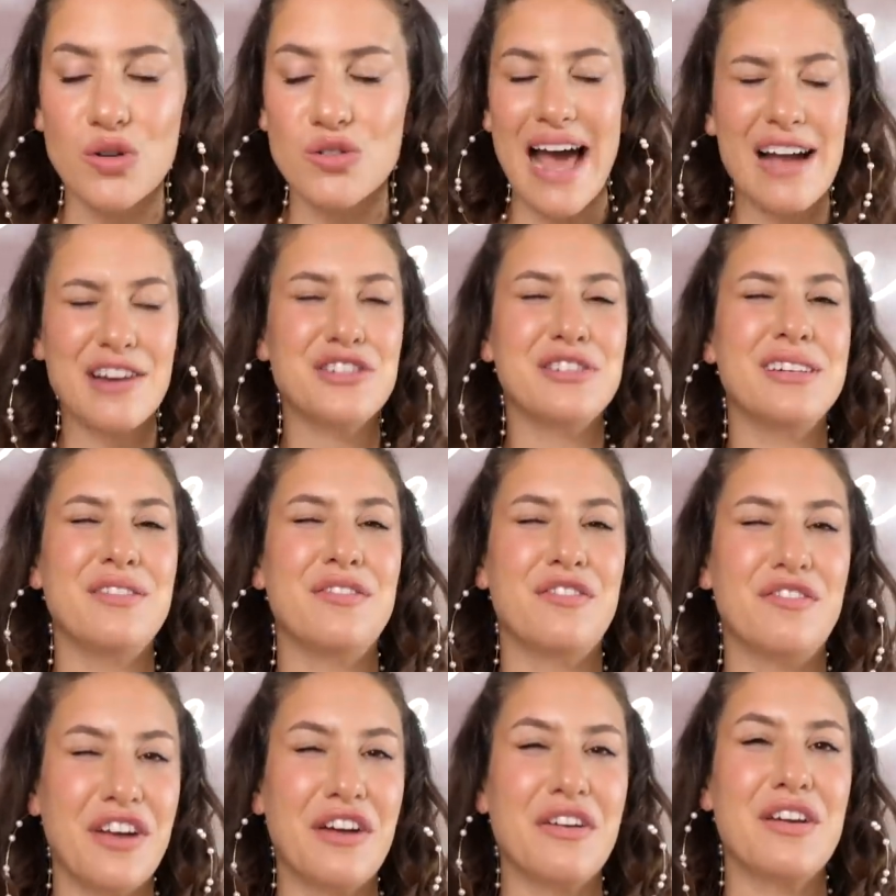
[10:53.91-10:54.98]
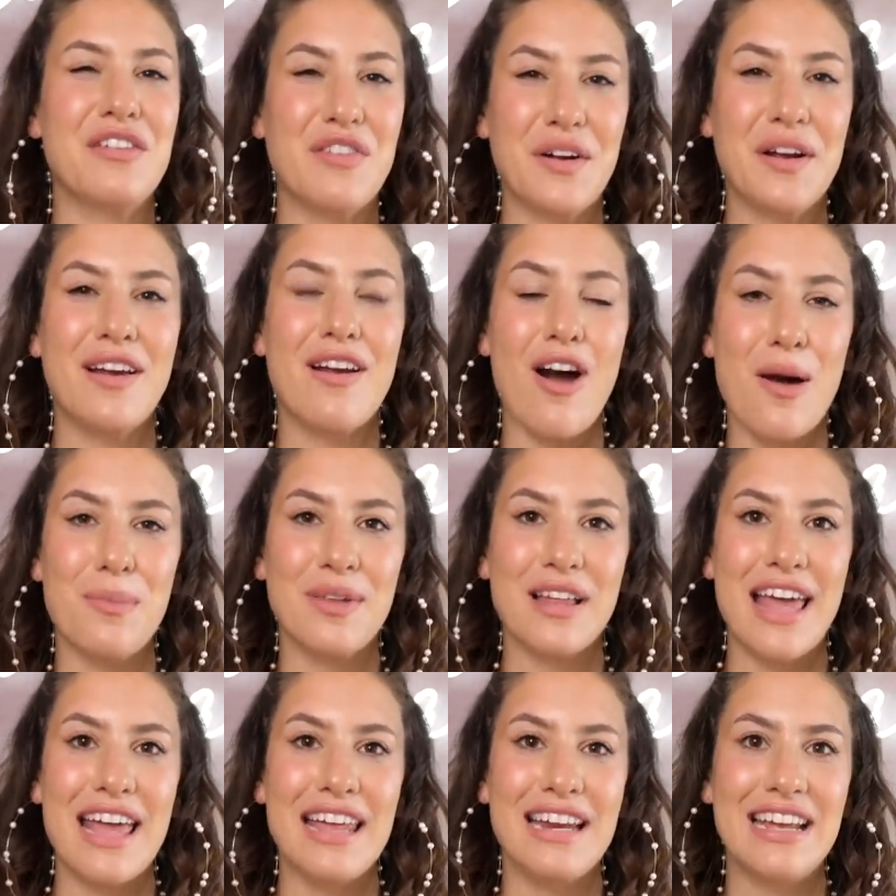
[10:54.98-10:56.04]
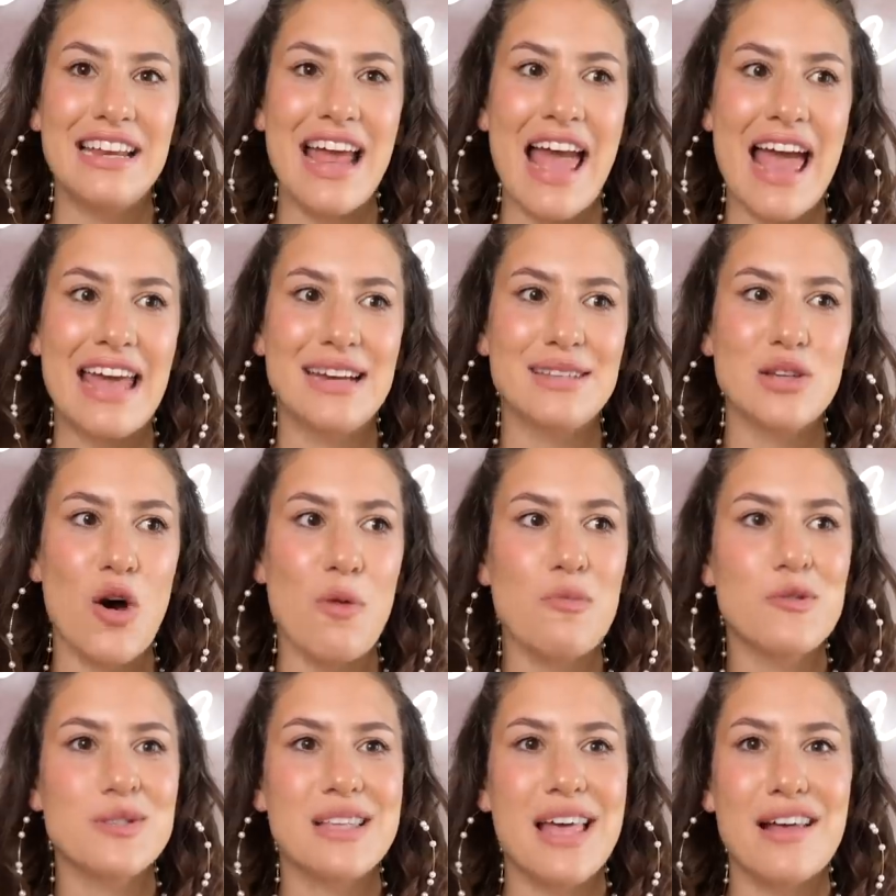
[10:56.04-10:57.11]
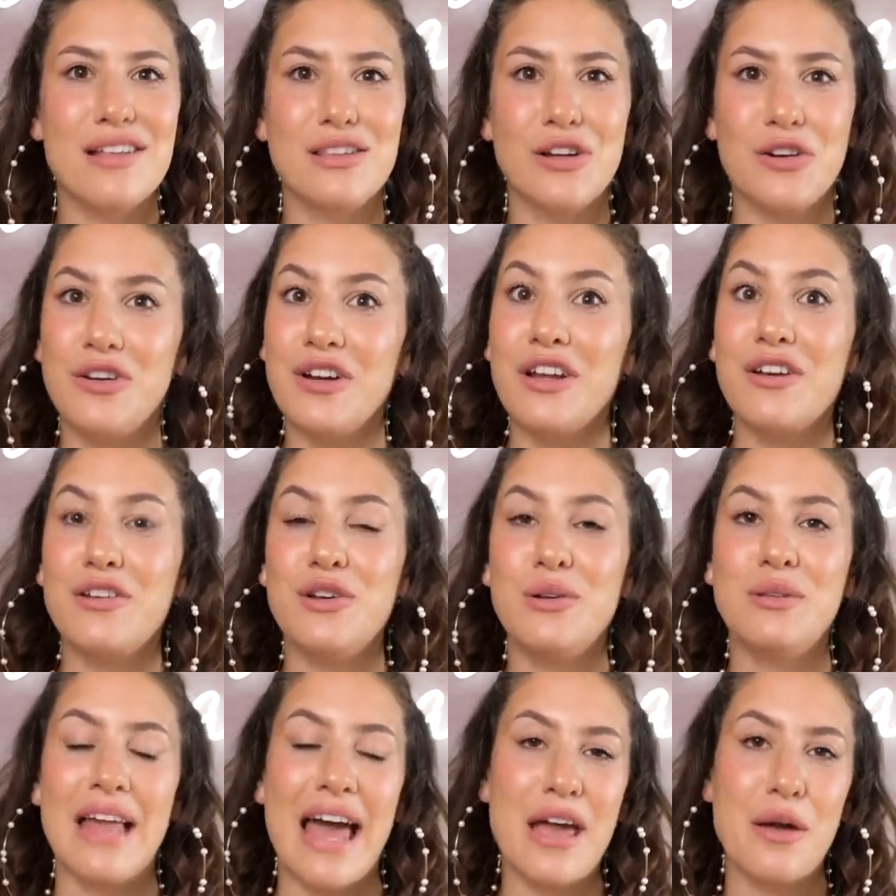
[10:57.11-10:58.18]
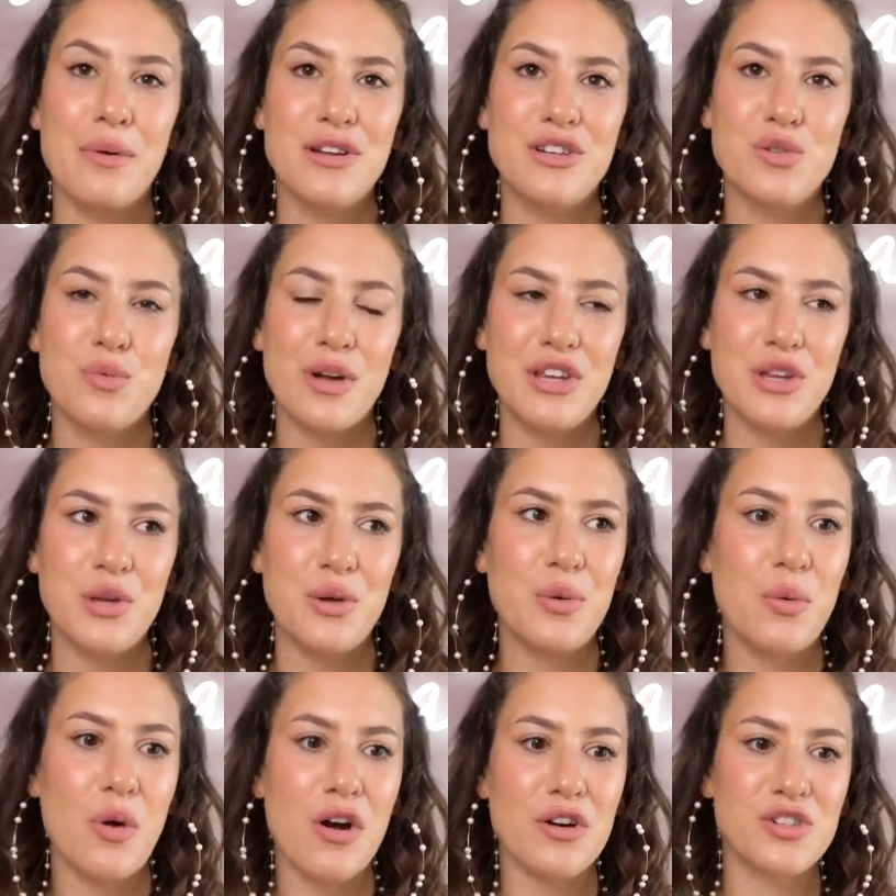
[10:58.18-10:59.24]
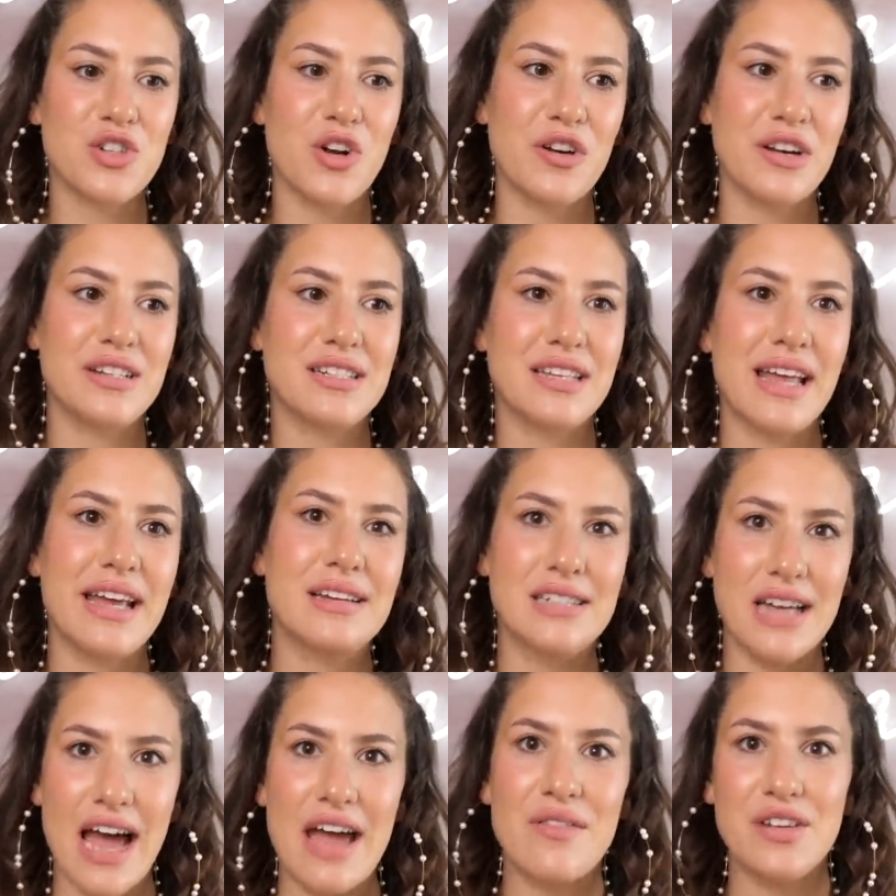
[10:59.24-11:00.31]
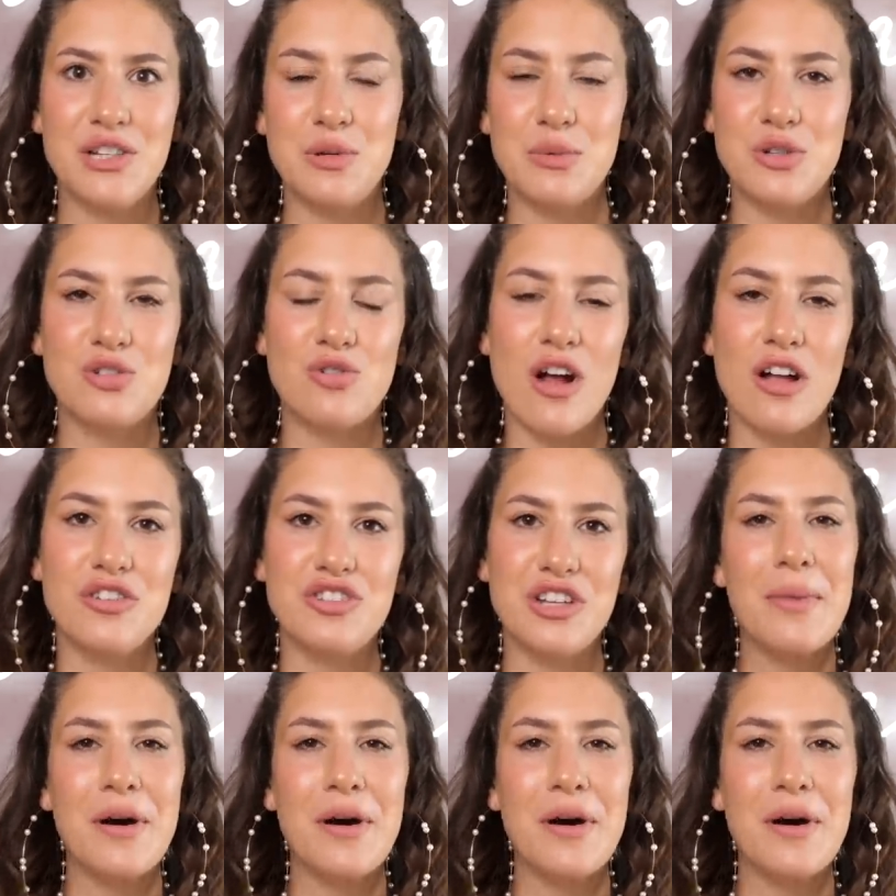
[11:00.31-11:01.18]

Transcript: It's actually very, very complicated and it's almost like learning a new language when you are starting to like dive into astrology.